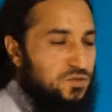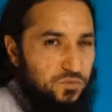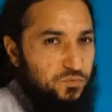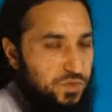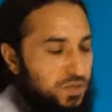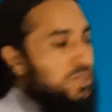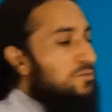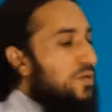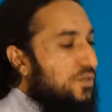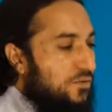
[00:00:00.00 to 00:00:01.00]
So we need to
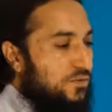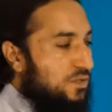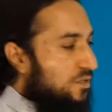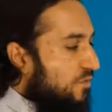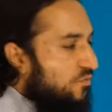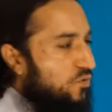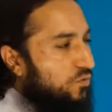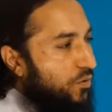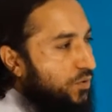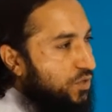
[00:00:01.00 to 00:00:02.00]
explain that first.
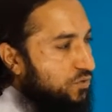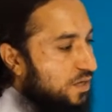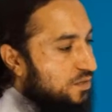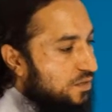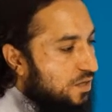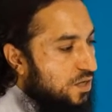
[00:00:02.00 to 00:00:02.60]
Before going to that,